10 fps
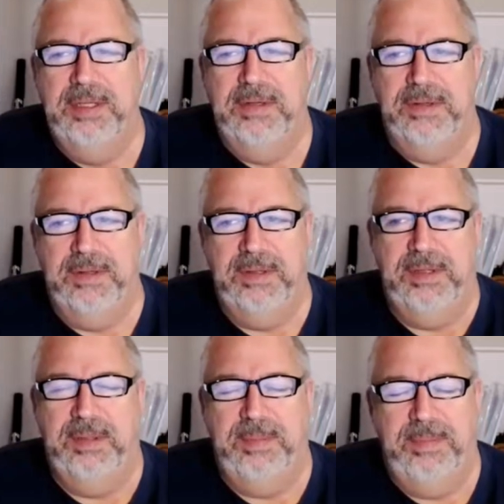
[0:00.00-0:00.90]
the
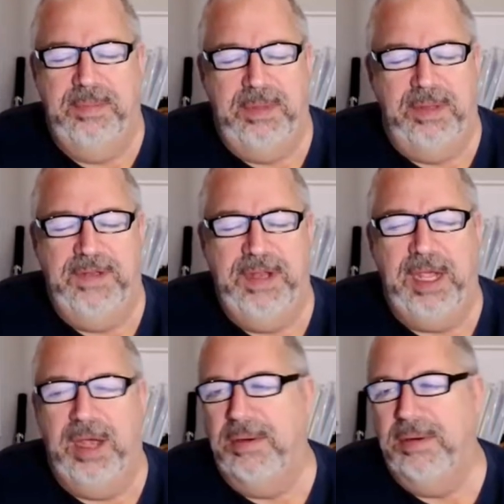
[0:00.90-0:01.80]
the
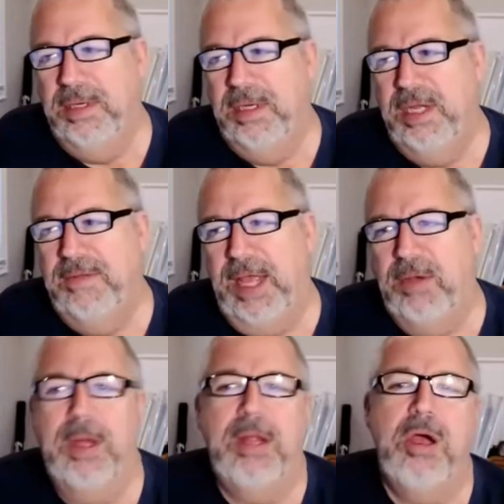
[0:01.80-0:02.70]
video
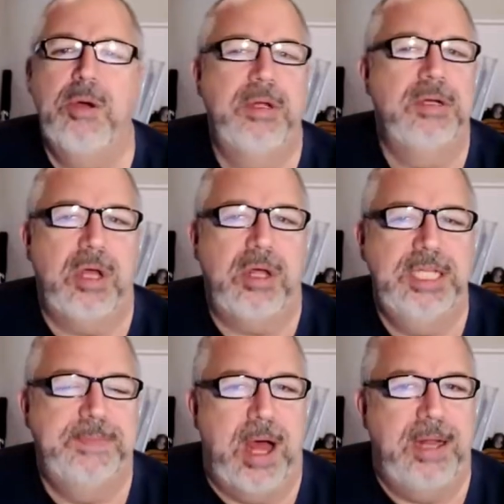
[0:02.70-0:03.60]
like well oh there's all
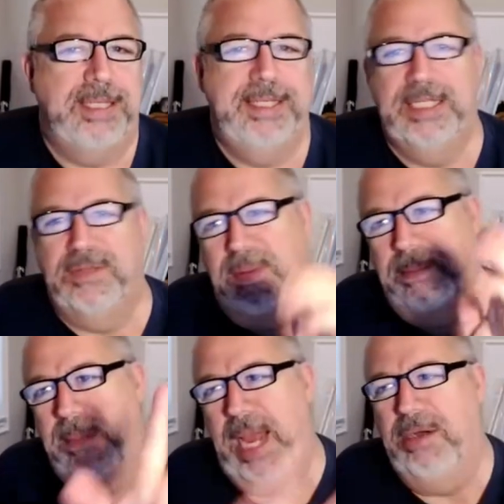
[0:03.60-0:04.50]
these policies
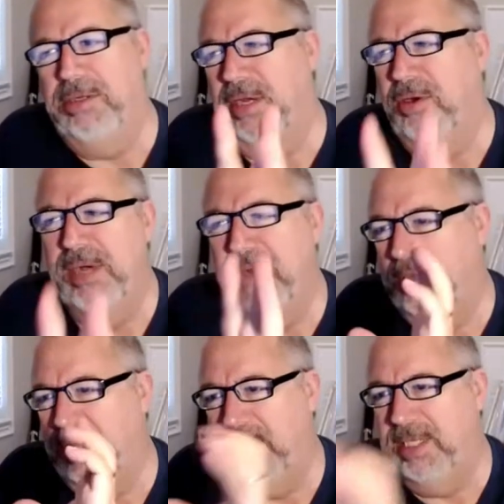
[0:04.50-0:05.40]
from microsoft
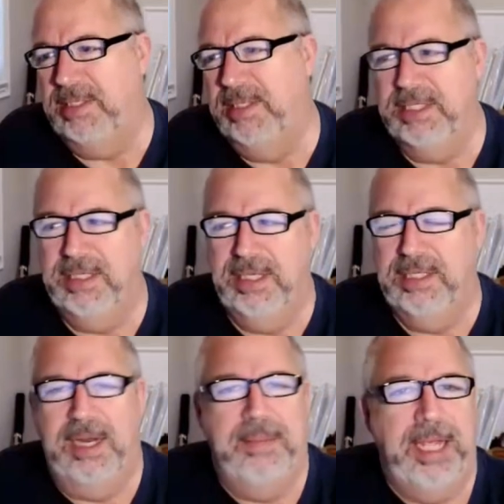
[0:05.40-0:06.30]
whoever then this and this and
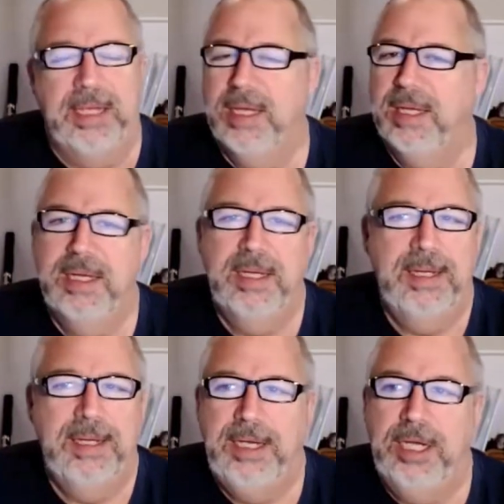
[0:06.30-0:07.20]
this and i'm like
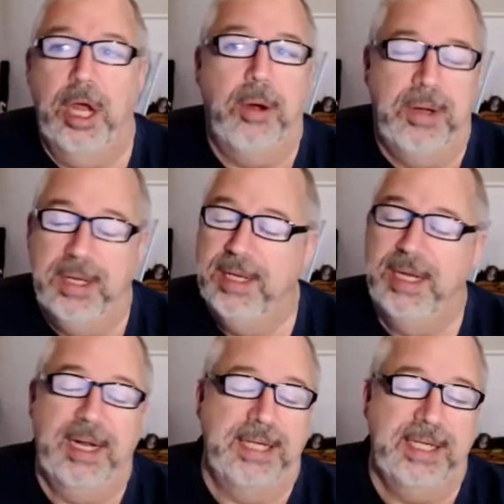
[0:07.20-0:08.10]
you know
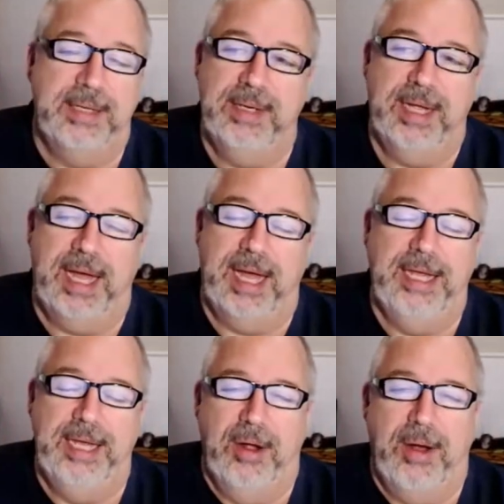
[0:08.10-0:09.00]
and i said
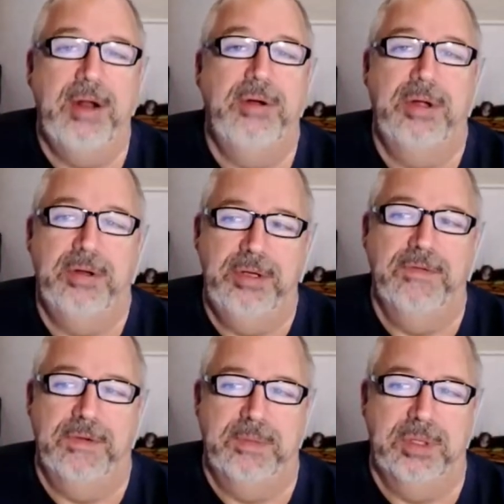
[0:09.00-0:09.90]
you know i don't know
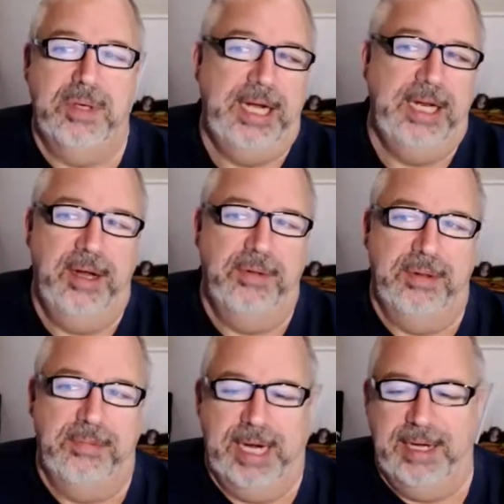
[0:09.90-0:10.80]
you from boo i didn't know
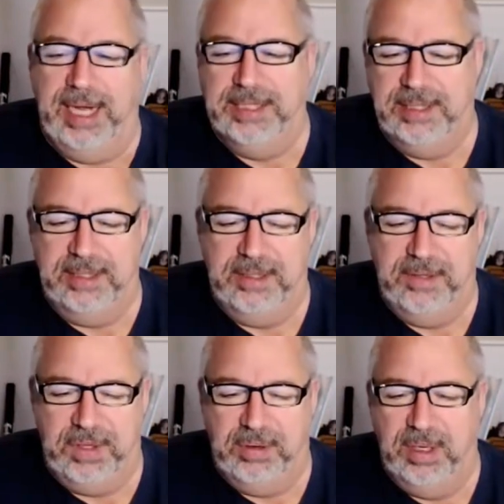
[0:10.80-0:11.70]
that recognize the,
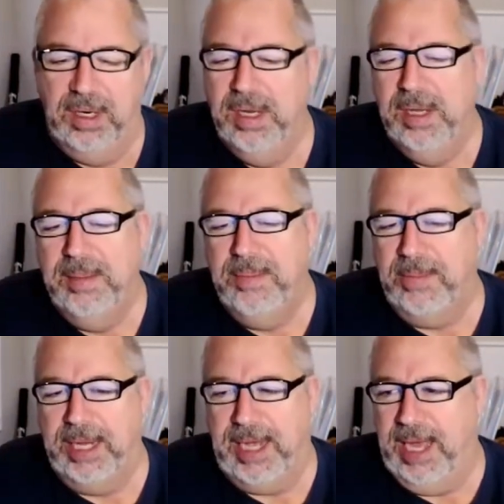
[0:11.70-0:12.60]
the viewer but
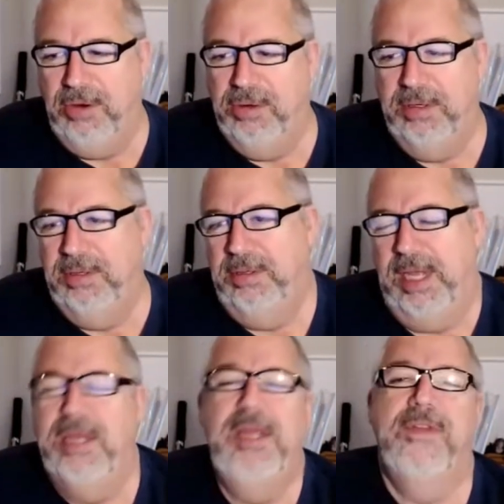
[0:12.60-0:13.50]
i'm like i don't
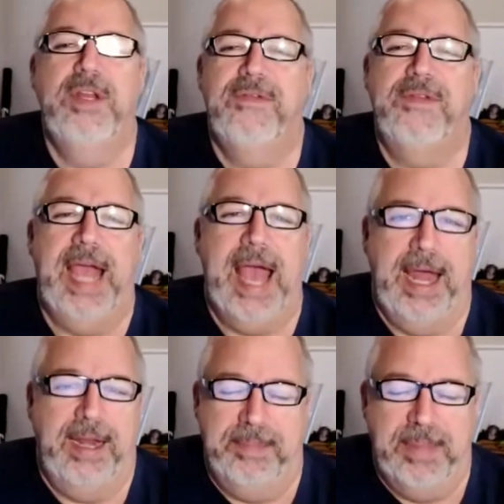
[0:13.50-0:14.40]
even if i
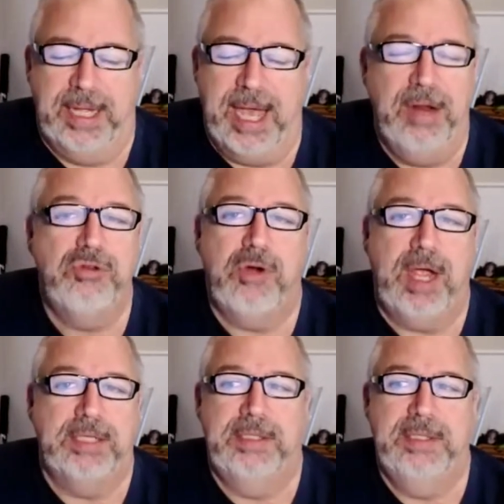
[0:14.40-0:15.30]
had I'm like i don't
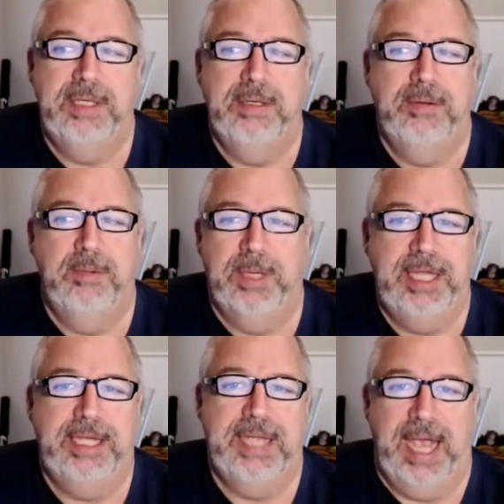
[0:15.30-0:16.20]
trust what
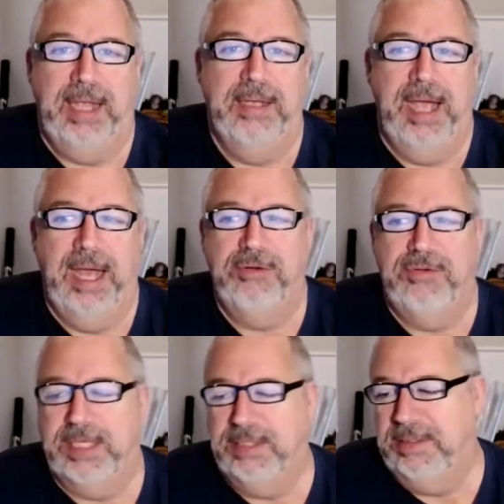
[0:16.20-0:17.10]
they say i don't
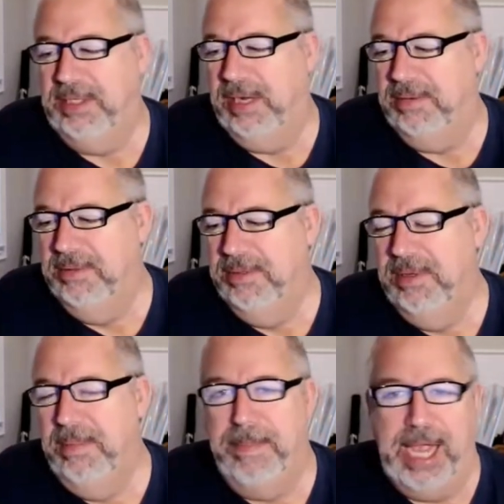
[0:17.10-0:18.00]
trust you know
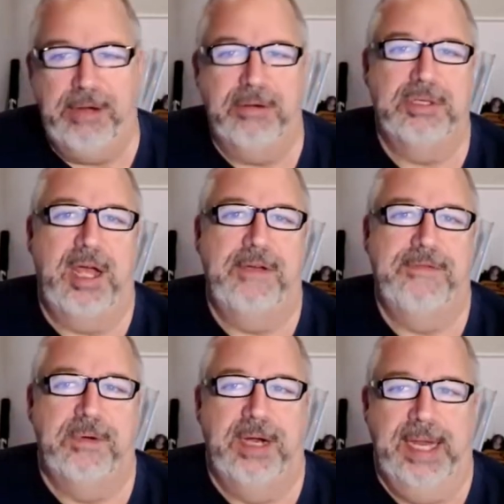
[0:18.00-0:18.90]

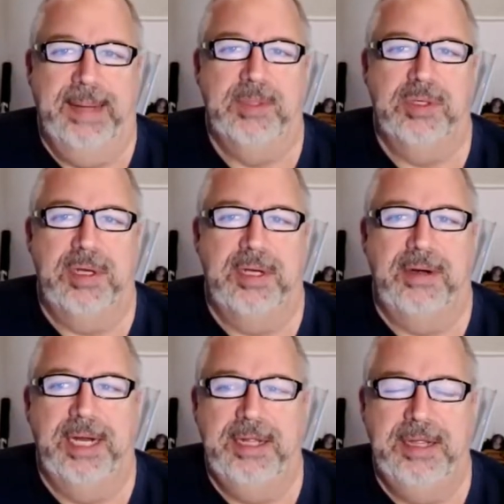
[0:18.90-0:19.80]
microsoft or amazon
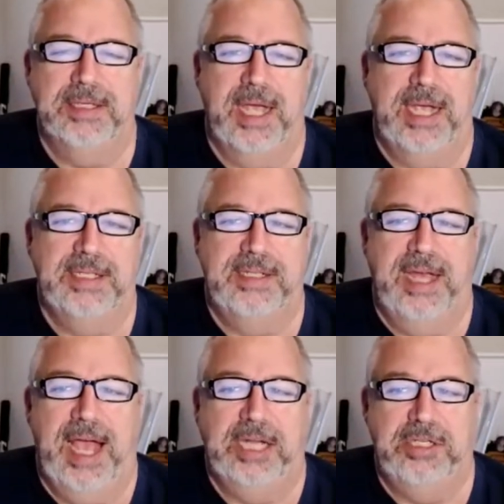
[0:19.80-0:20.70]
or any of these guys
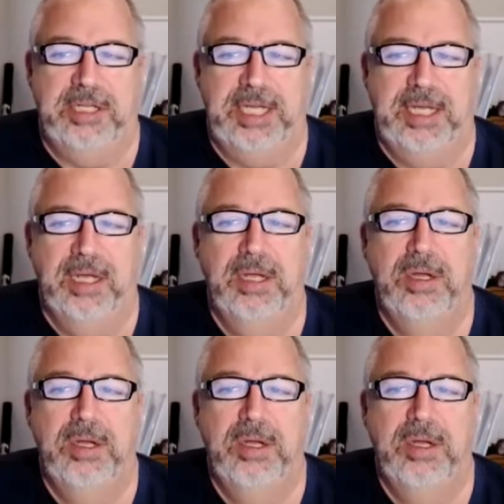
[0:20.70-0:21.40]
to actually